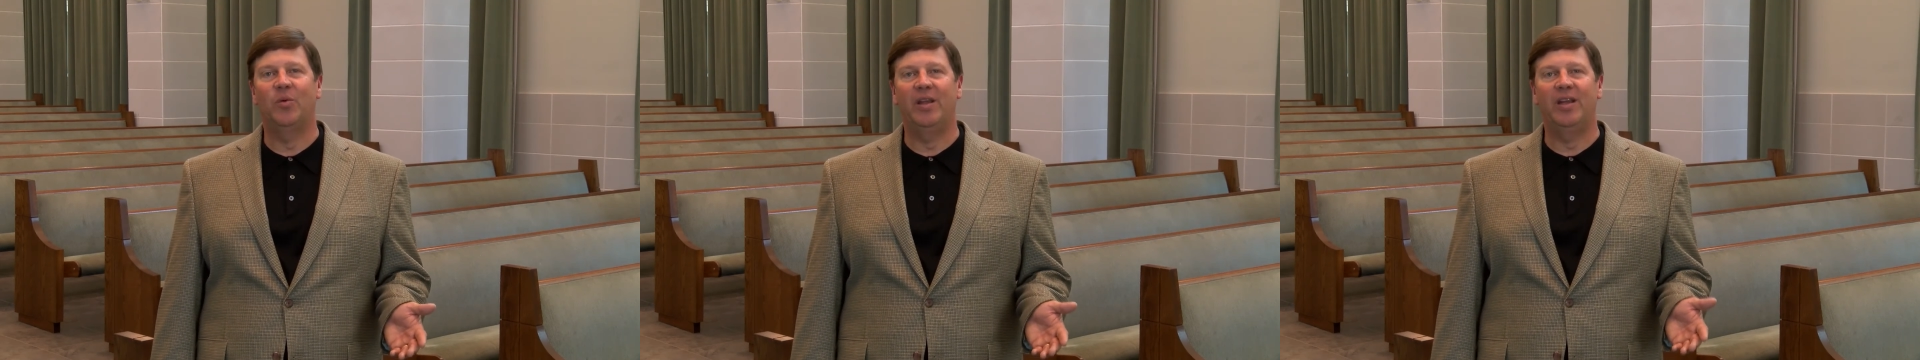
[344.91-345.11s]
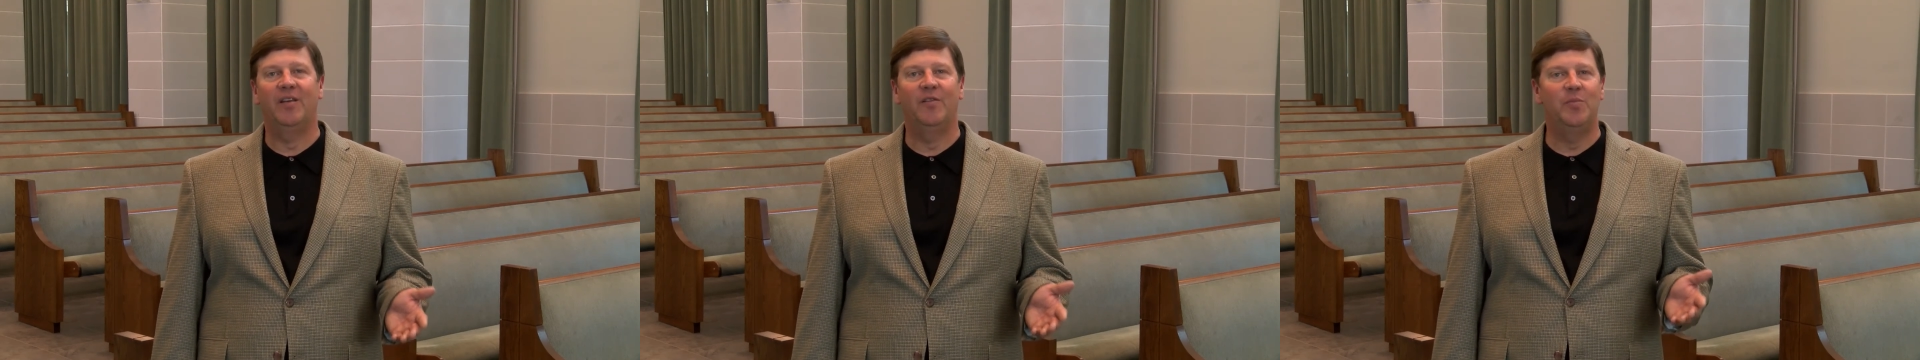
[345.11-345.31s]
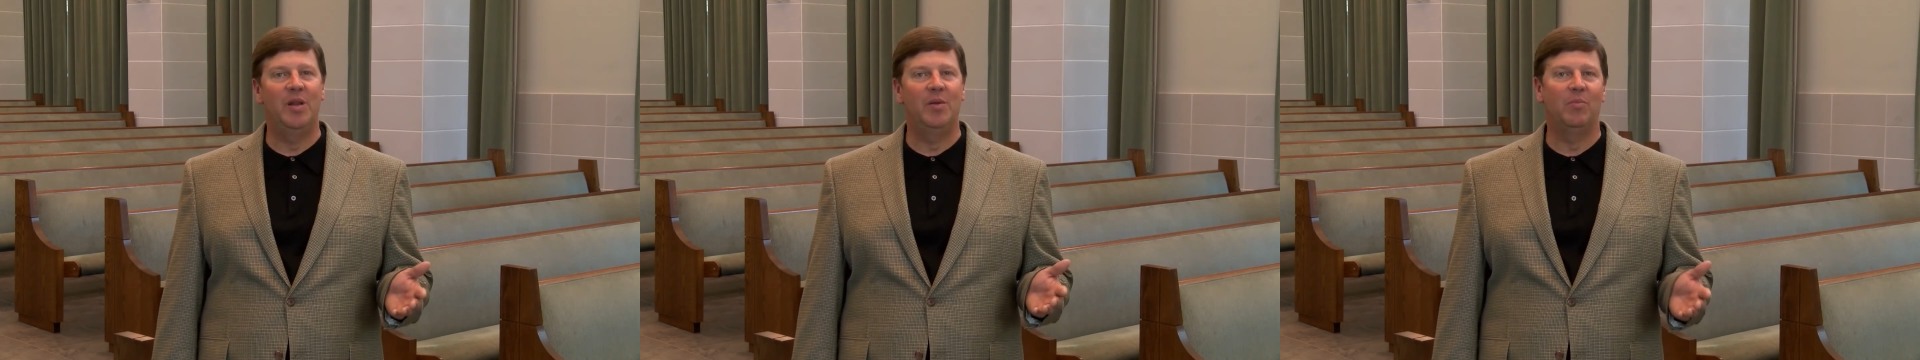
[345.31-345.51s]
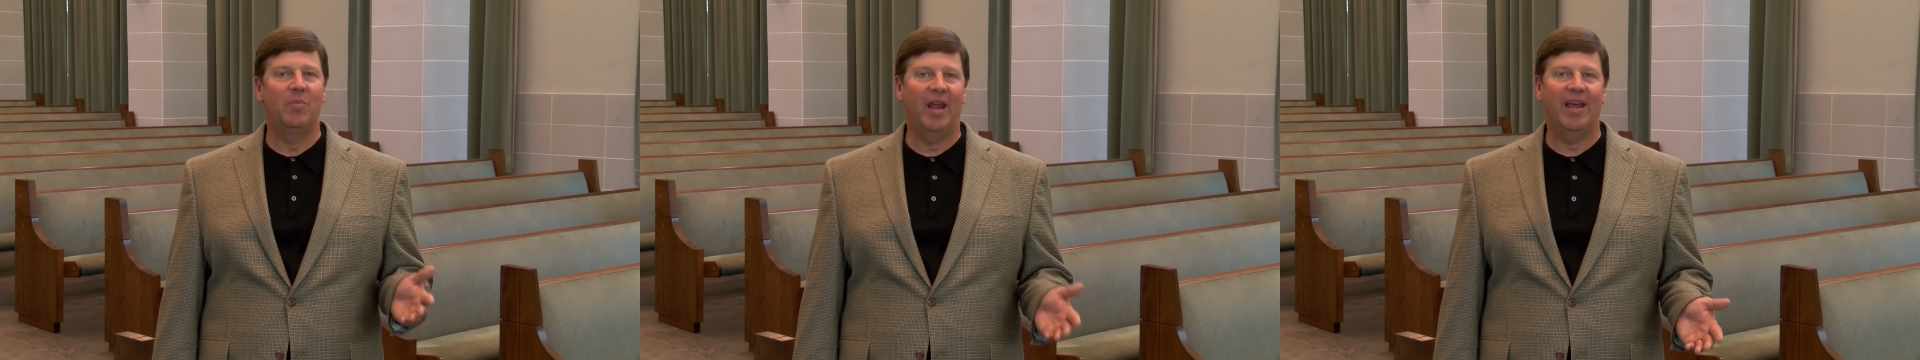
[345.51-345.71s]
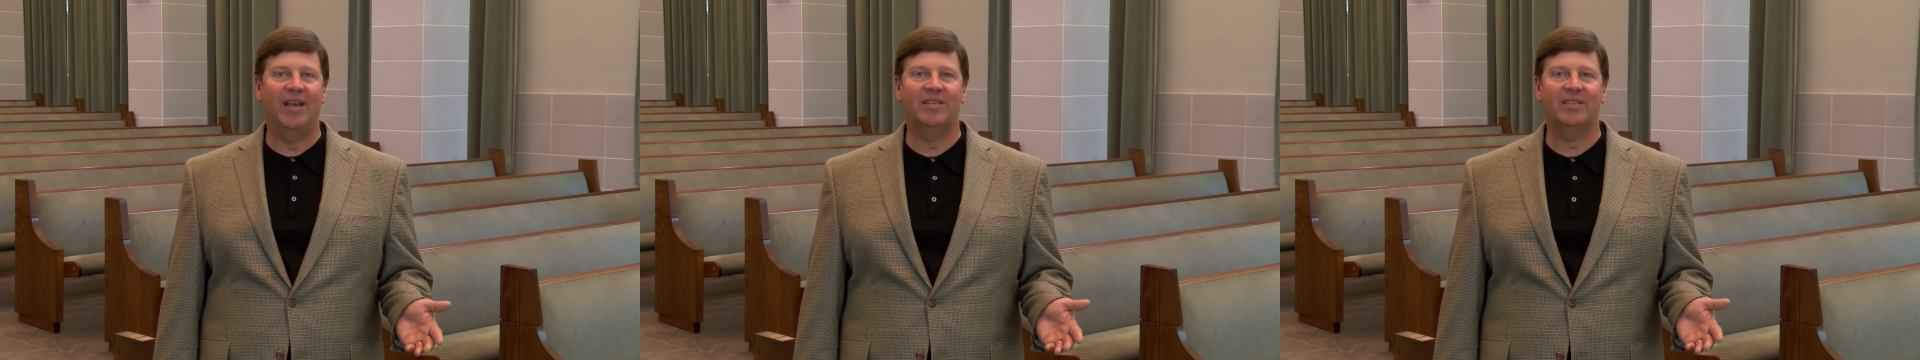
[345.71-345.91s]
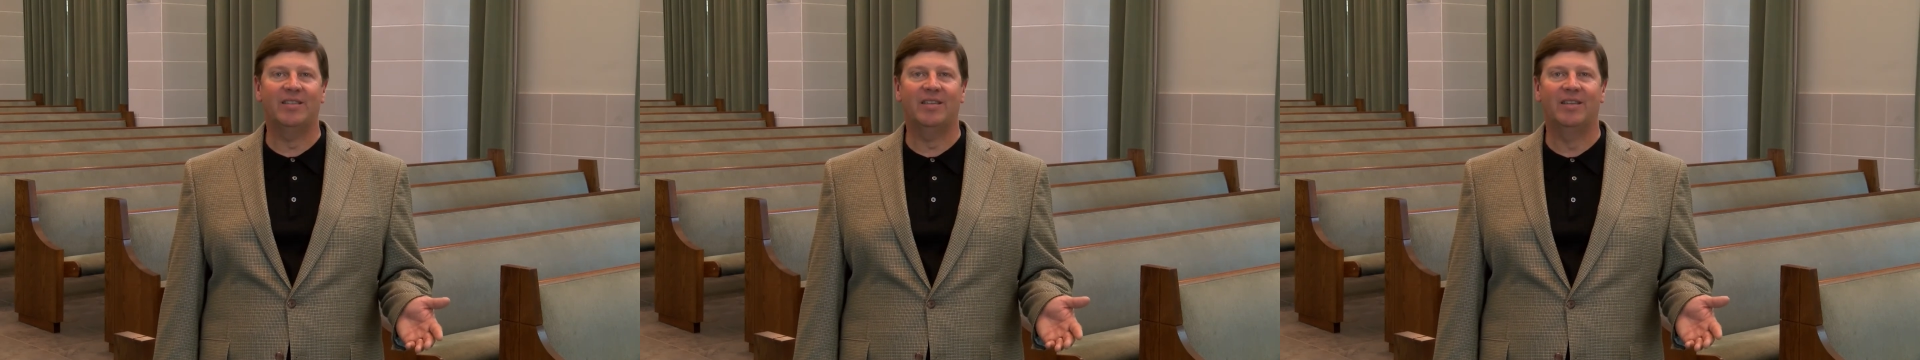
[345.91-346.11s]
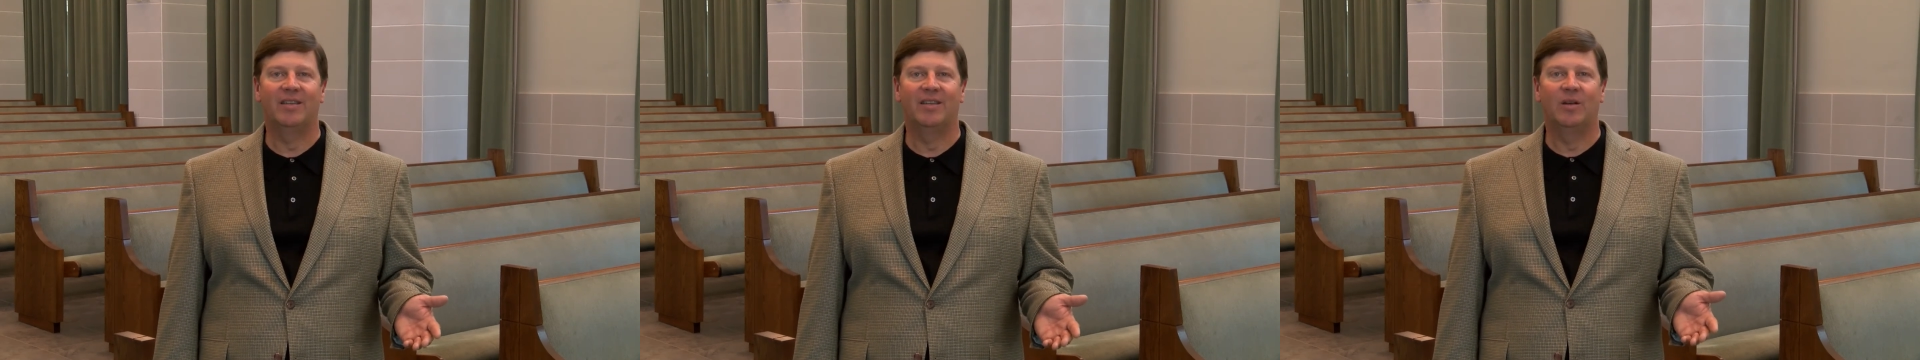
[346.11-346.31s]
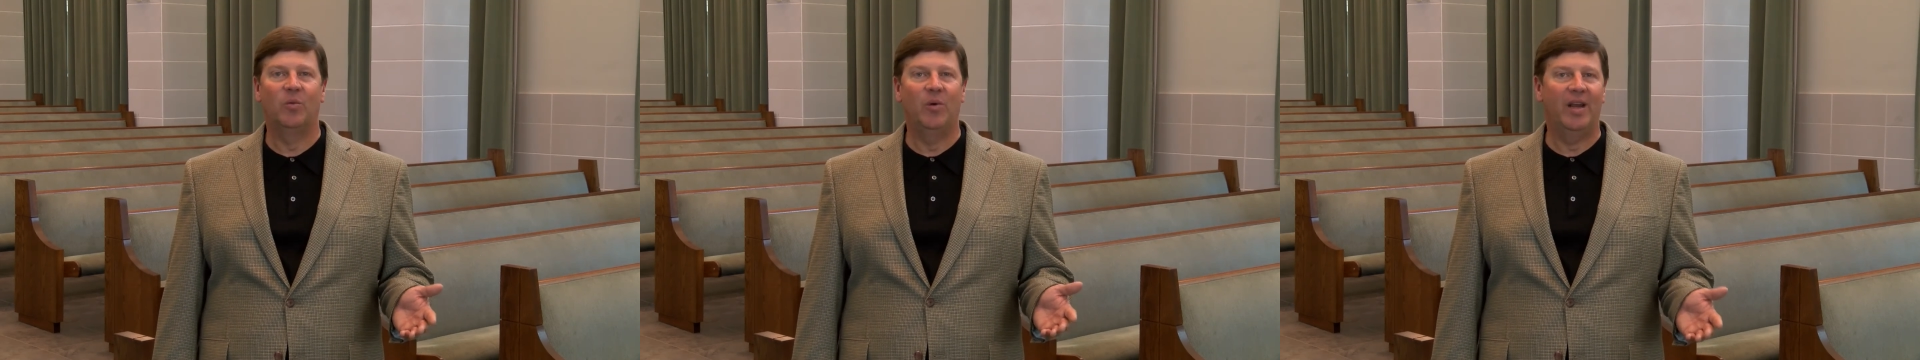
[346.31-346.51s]
we have been blessed
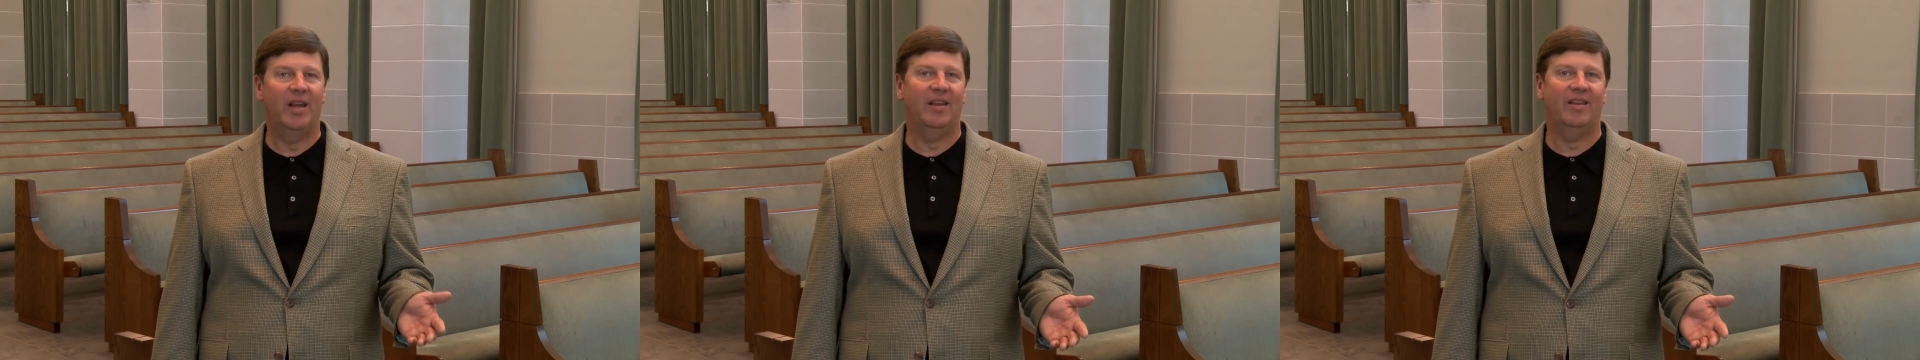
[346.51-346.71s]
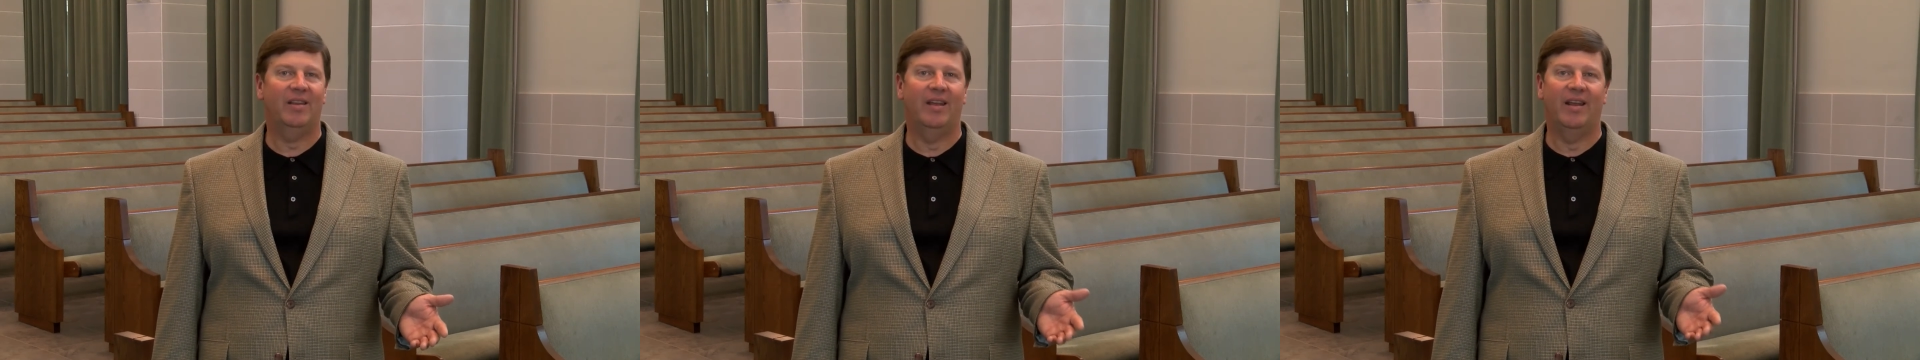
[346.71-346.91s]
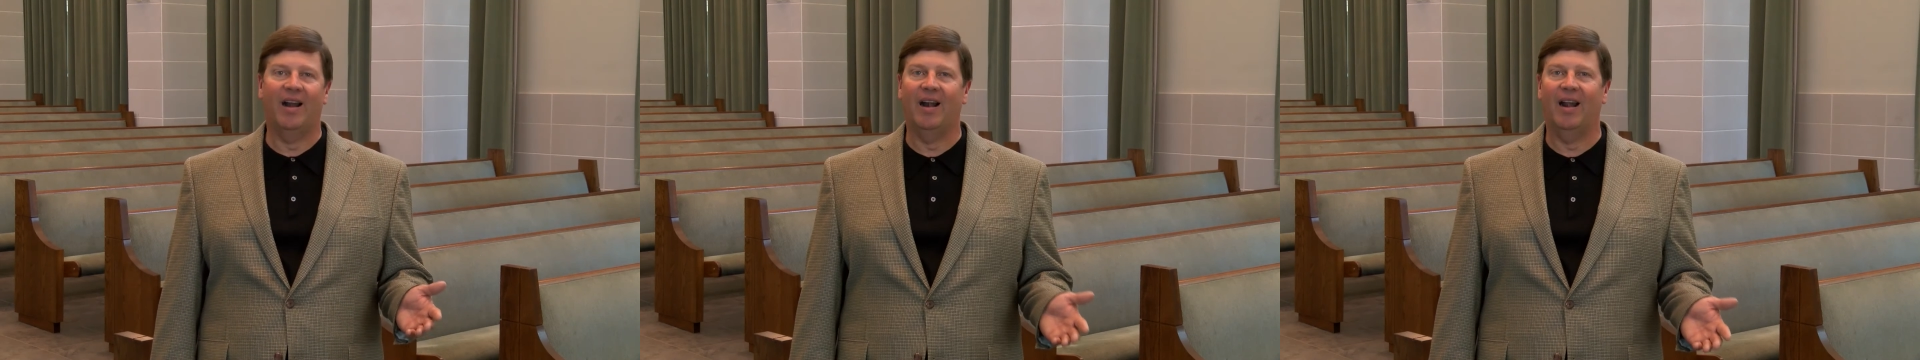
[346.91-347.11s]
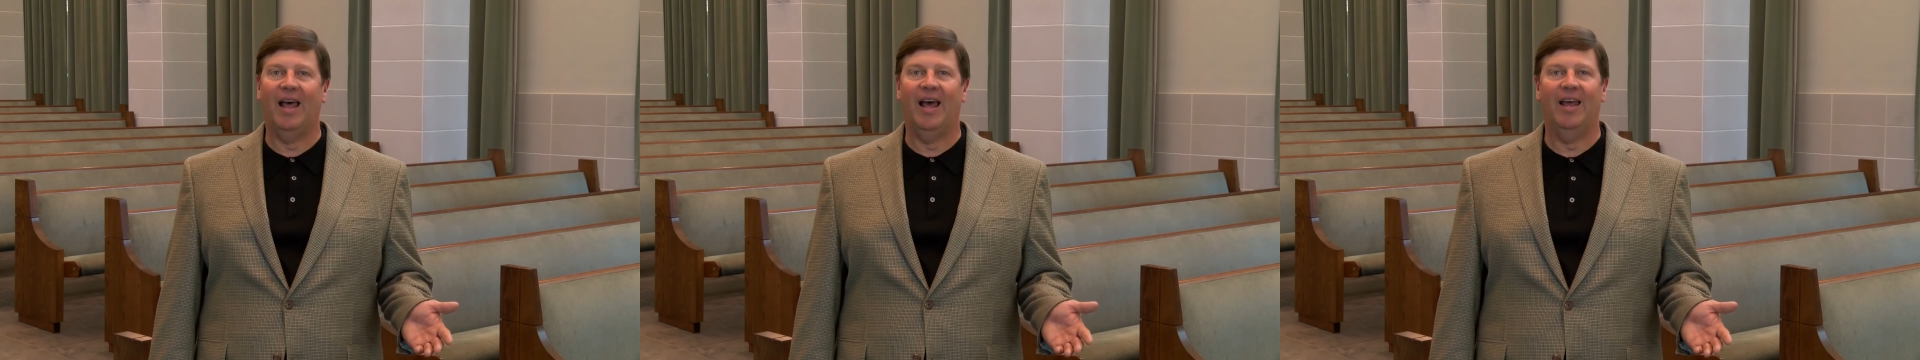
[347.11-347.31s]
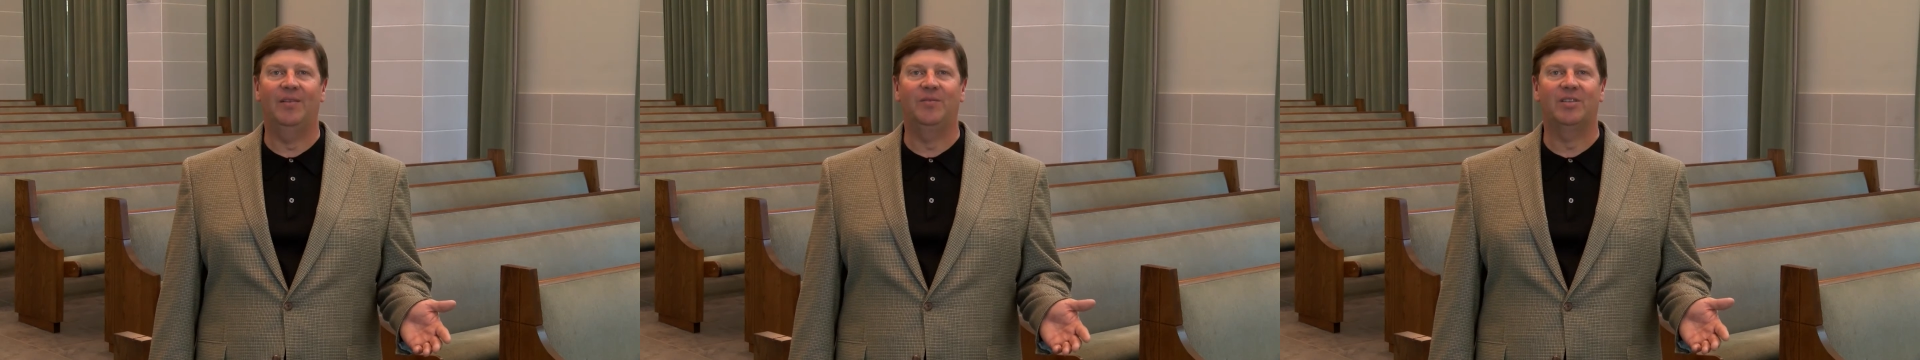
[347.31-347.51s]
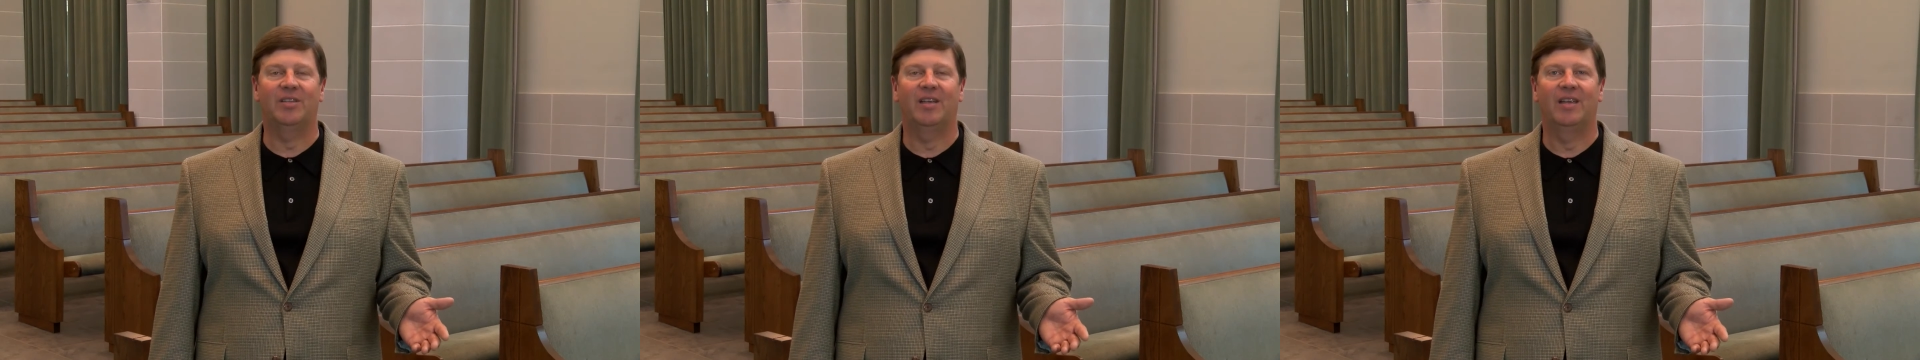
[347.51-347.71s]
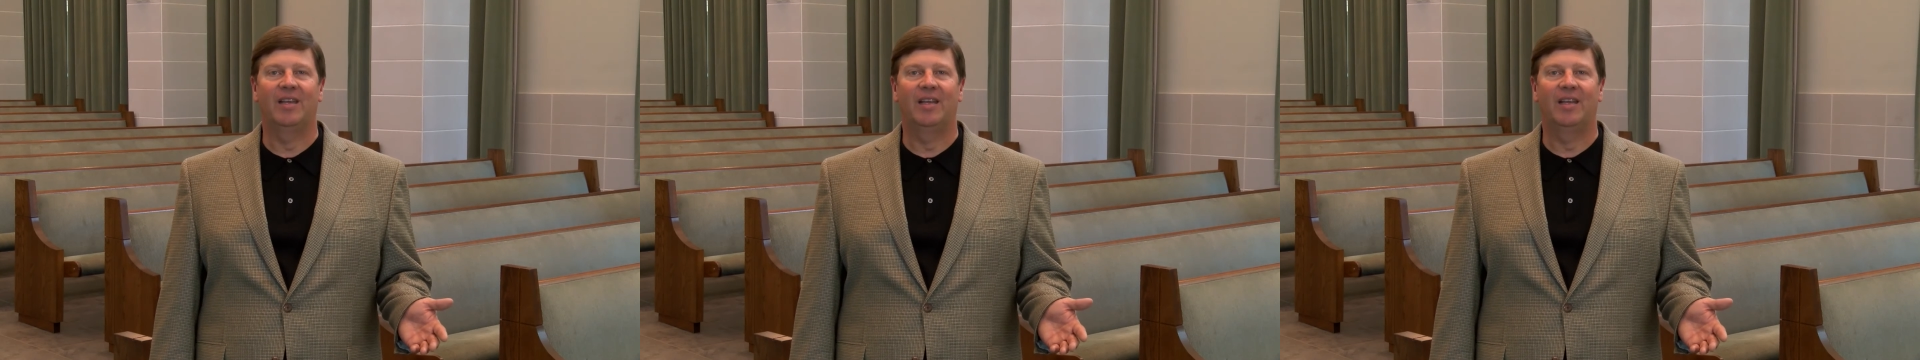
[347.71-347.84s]
with in our lives,